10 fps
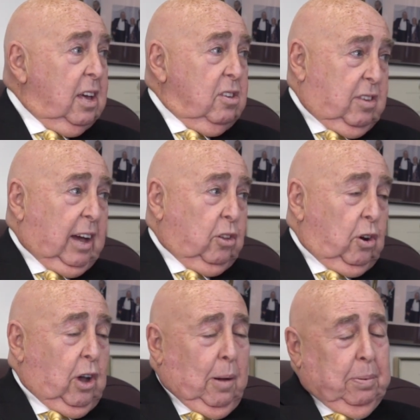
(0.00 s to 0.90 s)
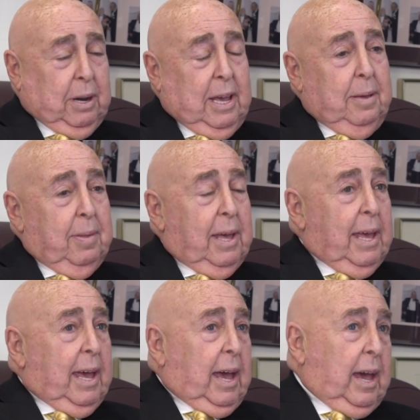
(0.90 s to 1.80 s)
sector company,
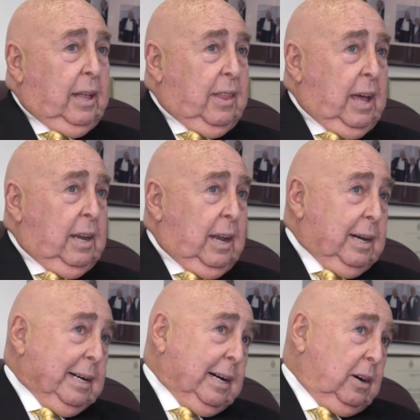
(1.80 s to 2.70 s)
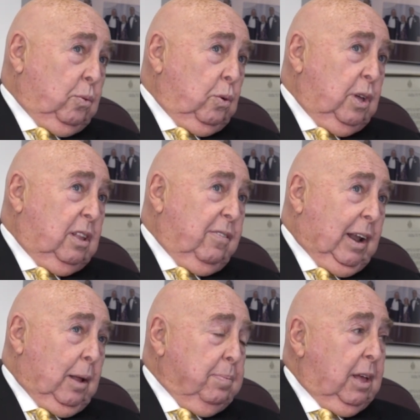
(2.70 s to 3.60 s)
and then we
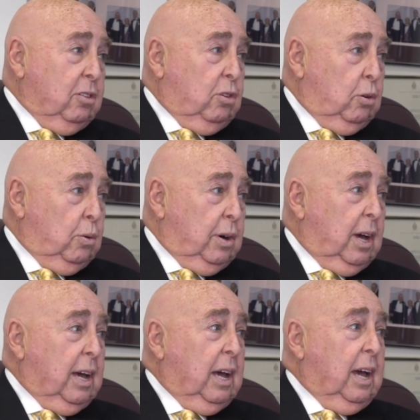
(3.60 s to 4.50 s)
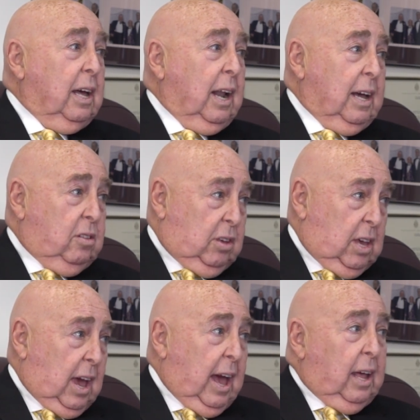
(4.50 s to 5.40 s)
developed into an IT
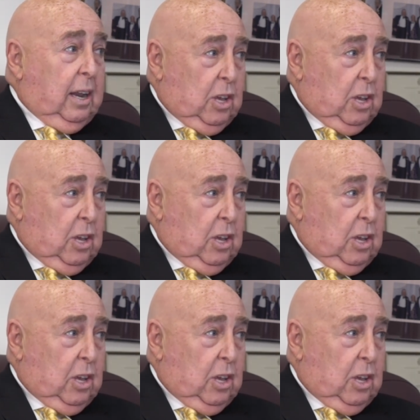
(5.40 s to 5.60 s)
and